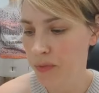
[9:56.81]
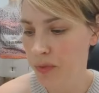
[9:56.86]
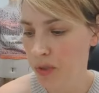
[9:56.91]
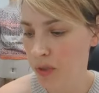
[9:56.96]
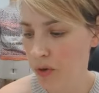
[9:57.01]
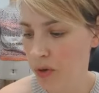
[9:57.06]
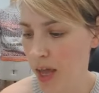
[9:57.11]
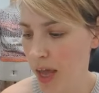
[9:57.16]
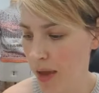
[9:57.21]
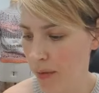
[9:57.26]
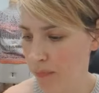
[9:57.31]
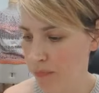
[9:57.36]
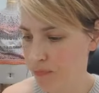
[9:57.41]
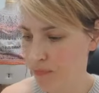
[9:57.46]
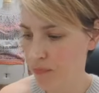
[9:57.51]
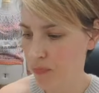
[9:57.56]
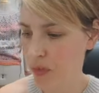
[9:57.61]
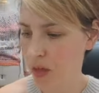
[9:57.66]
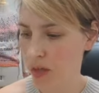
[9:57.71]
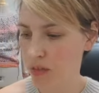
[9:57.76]
So yeah,
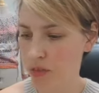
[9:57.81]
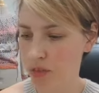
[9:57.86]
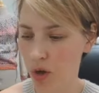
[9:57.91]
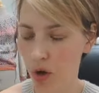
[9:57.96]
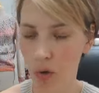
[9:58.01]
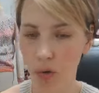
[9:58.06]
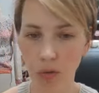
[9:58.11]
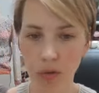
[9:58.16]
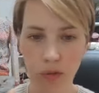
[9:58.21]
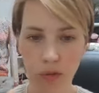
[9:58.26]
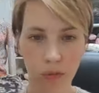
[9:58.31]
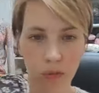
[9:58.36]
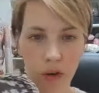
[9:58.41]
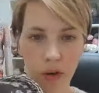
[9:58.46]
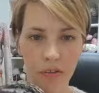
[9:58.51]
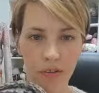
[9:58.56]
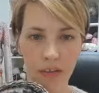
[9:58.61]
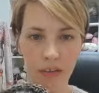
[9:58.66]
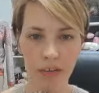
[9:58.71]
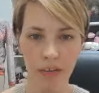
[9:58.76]
those
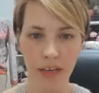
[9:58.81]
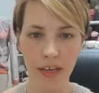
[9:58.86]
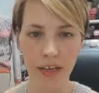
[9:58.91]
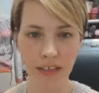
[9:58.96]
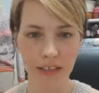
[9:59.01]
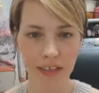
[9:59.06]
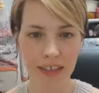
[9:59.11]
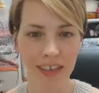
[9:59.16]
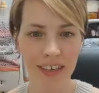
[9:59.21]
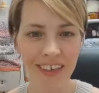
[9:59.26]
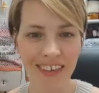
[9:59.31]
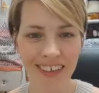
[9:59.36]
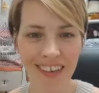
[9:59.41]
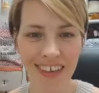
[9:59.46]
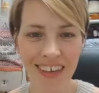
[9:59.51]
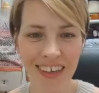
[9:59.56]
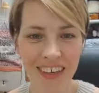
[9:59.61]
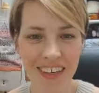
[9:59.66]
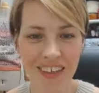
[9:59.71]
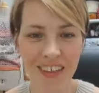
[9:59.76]
were the things.
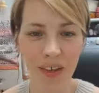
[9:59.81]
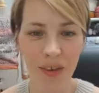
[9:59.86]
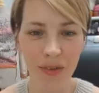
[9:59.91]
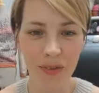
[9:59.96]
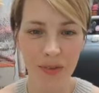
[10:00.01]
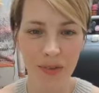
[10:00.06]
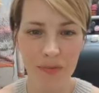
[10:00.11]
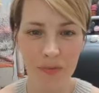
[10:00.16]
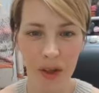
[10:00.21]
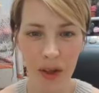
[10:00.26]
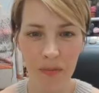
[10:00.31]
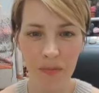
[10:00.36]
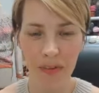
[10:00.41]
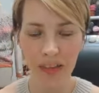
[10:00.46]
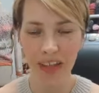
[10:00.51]
Those were my